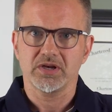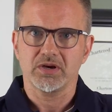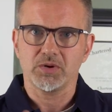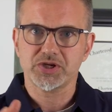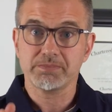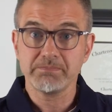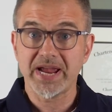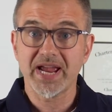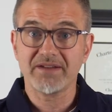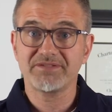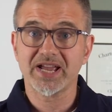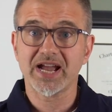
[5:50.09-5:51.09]
which may
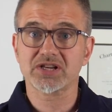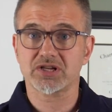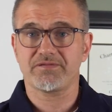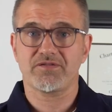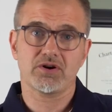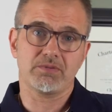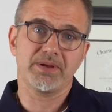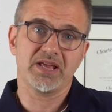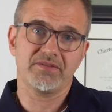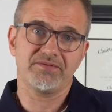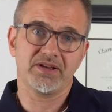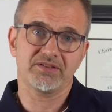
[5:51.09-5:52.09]
have tax deferral
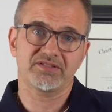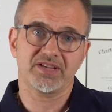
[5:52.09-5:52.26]
benefits.